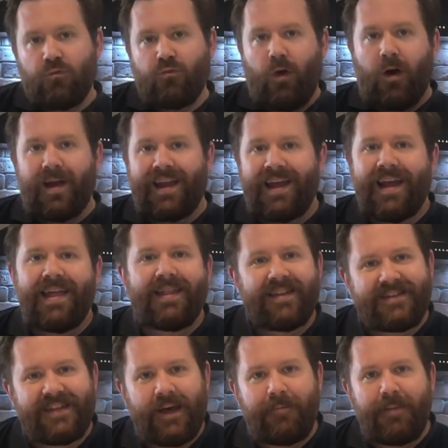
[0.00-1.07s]
Right, the
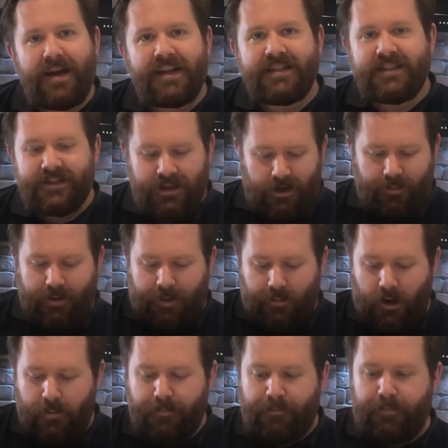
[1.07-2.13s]
10 minutes is up and
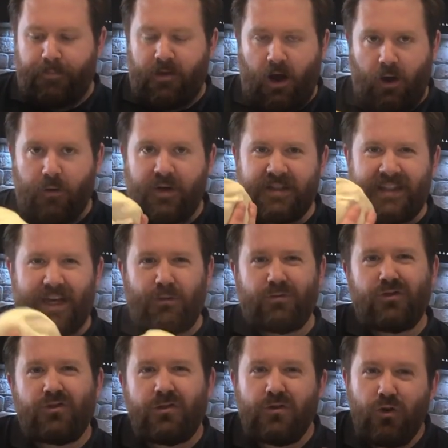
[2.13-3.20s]
my dough is now
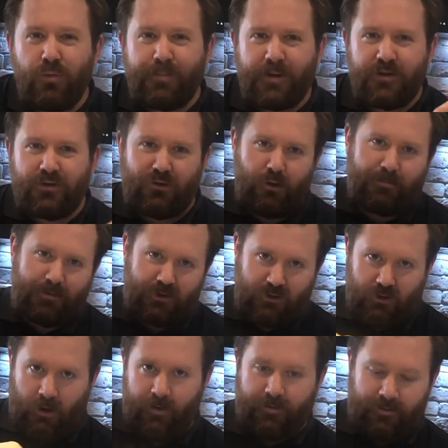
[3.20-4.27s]
super
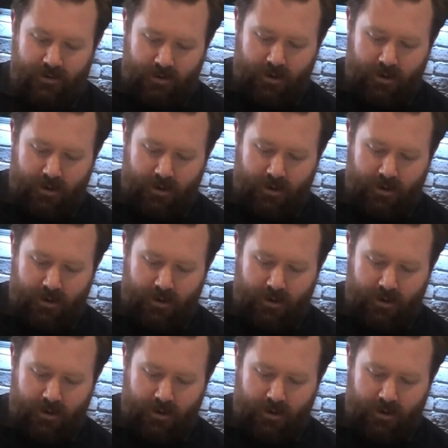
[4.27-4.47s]
soft.